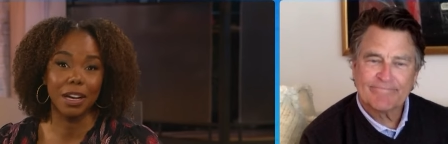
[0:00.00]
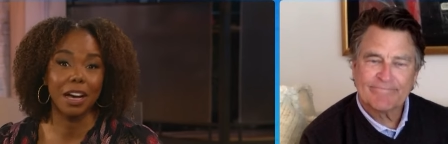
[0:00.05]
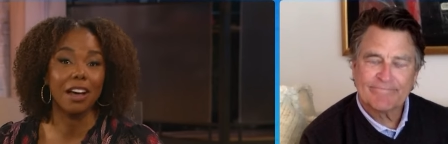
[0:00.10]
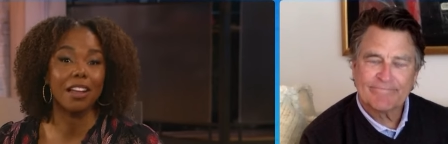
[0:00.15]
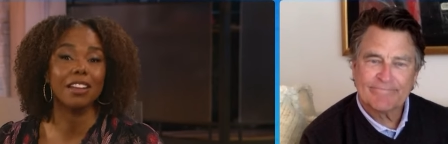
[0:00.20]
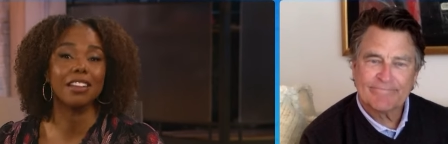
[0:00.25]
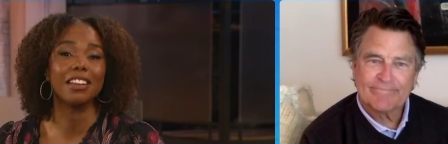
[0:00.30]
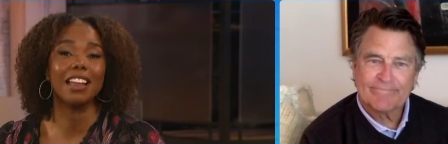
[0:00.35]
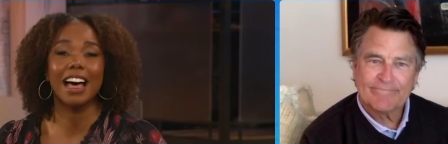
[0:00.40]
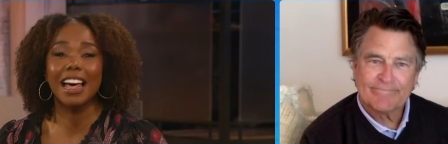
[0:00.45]
Speaker 1: but
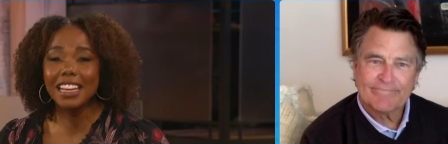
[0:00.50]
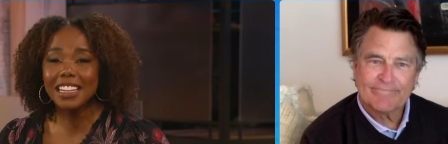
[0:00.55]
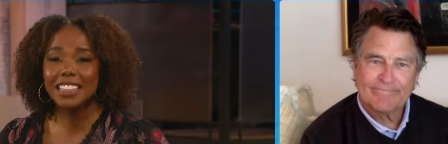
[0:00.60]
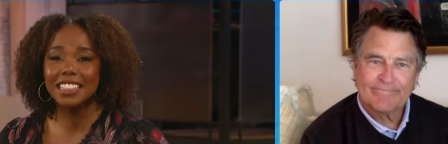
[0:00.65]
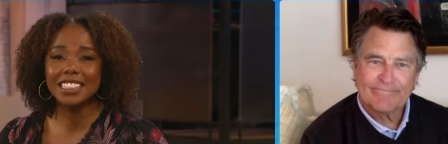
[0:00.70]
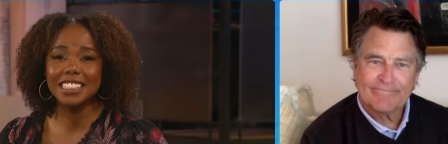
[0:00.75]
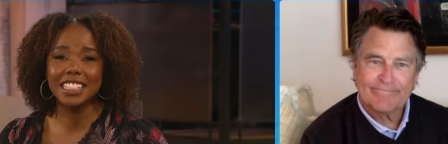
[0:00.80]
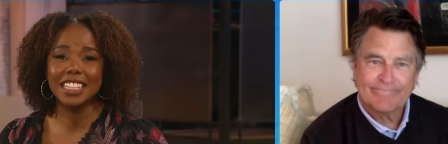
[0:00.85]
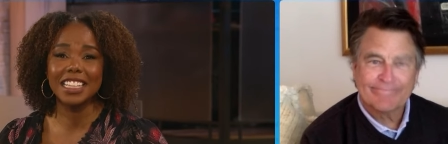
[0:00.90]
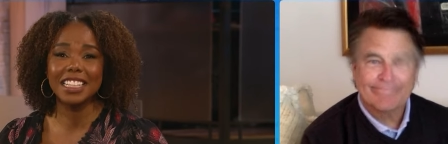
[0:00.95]
a lot
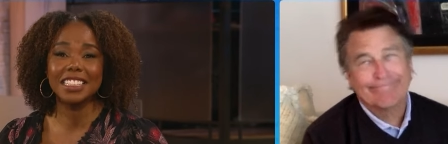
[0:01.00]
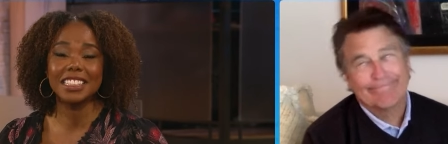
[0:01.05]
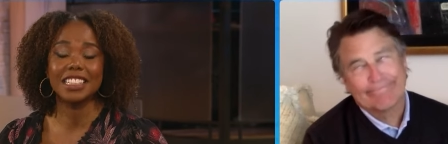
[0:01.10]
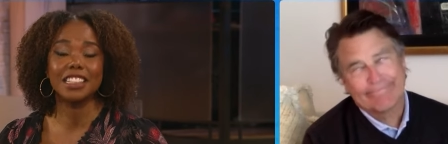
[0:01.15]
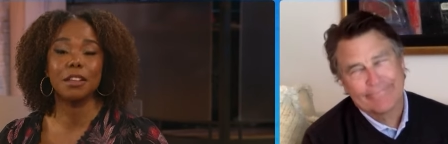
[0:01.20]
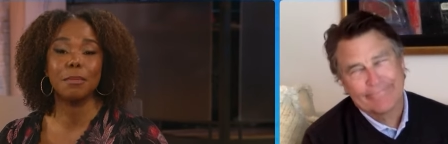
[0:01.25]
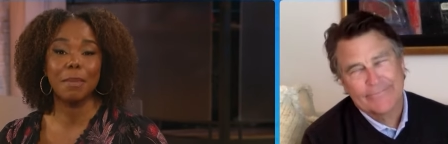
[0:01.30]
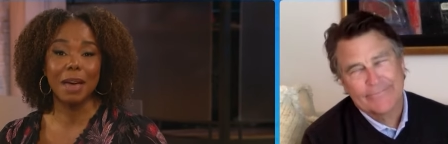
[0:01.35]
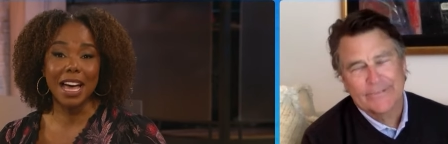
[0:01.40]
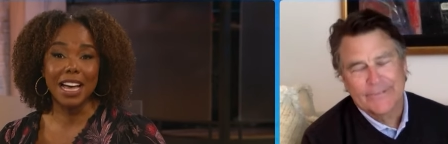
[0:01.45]
of the
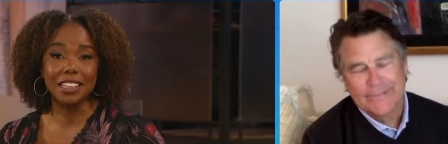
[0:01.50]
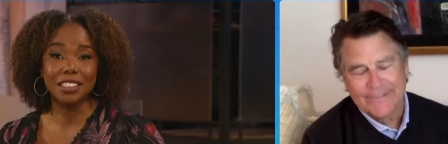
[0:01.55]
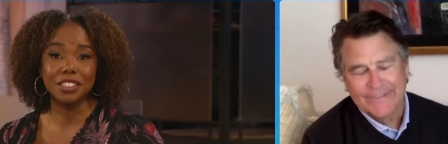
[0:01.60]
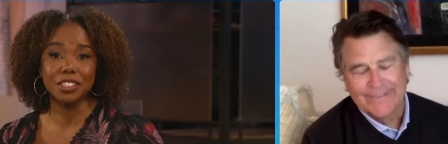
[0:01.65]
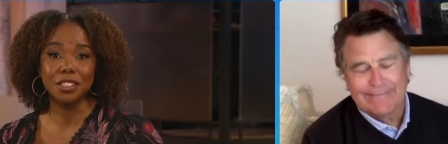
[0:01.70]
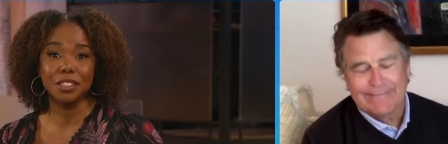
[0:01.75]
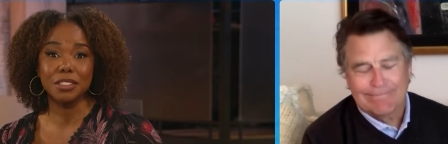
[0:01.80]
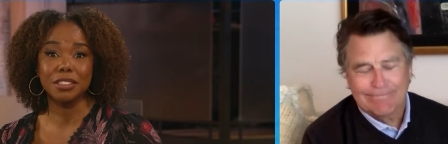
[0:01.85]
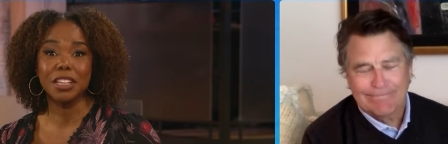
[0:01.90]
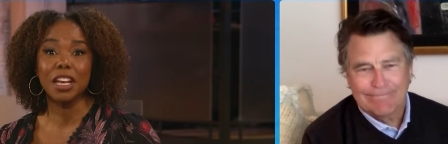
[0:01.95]
scenes in the
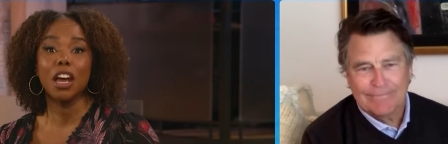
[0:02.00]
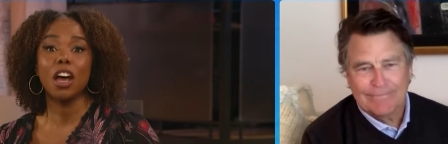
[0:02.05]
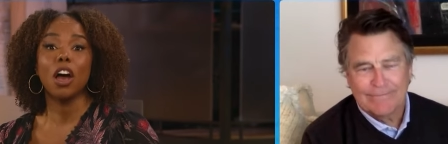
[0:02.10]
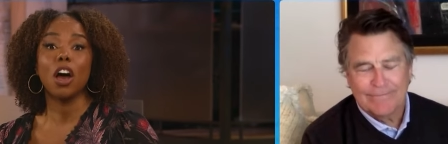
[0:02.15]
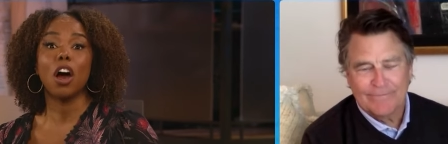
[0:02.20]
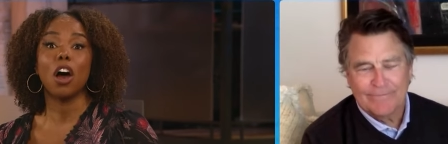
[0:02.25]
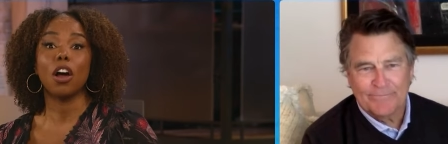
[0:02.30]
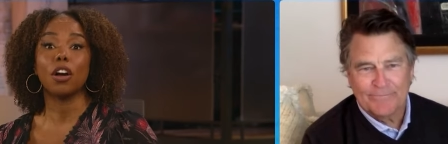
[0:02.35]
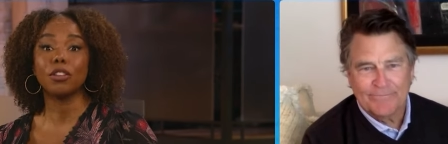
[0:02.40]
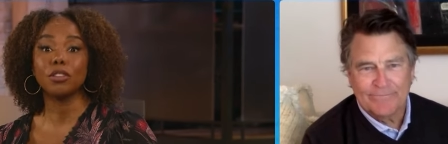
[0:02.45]
Baxters
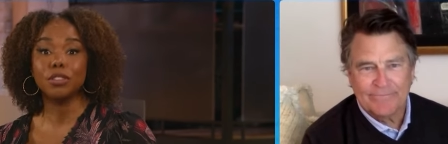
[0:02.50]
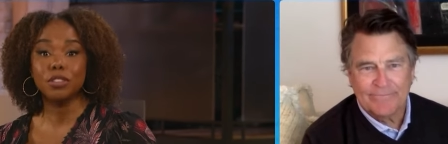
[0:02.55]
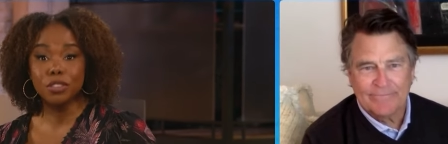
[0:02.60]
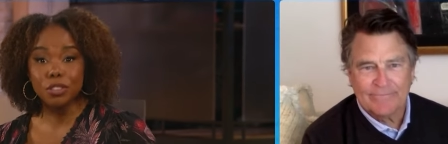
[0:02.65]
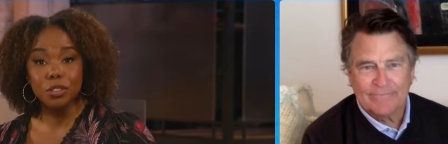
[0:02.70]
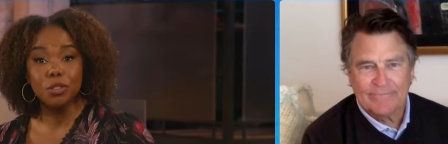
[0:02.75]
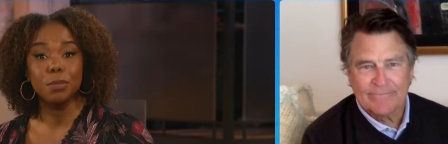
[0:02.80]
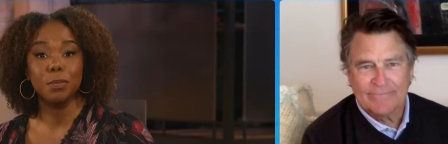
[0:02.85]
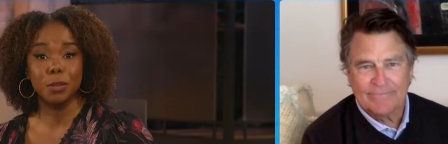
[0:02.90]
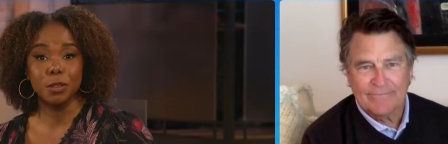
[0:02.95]
are
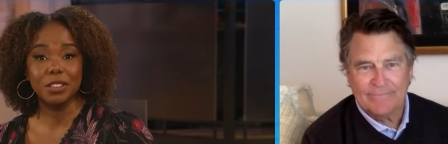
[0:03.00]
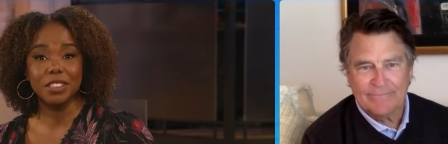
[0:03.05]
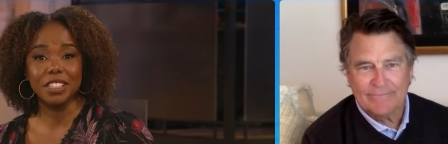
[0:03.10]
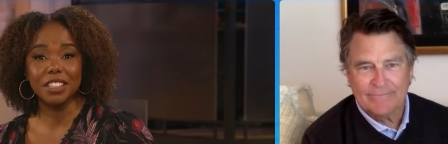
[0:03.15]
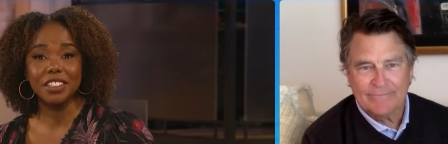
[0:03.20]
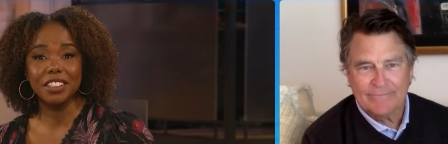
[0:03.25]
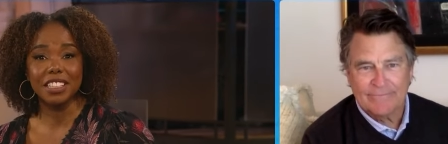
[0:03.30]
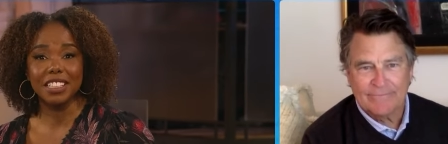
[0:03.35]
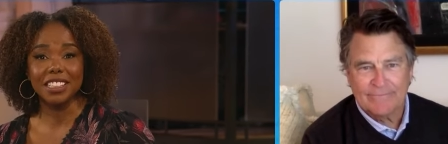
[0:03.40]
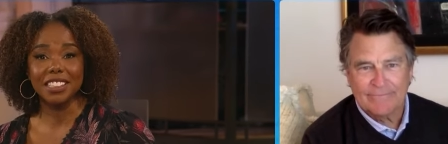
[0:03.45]
super
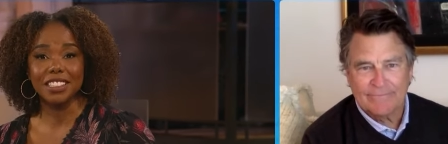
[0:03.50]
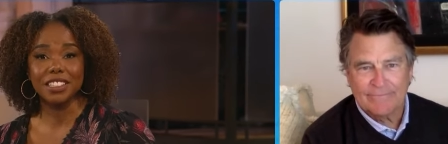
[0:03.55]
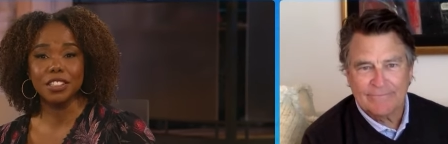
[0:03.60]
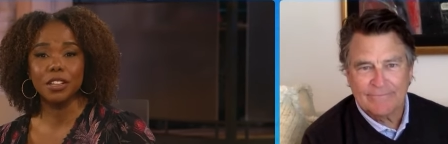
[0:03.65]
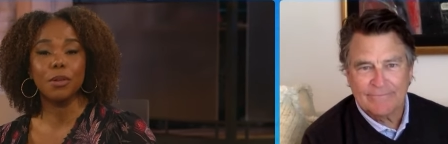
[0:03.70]
serious.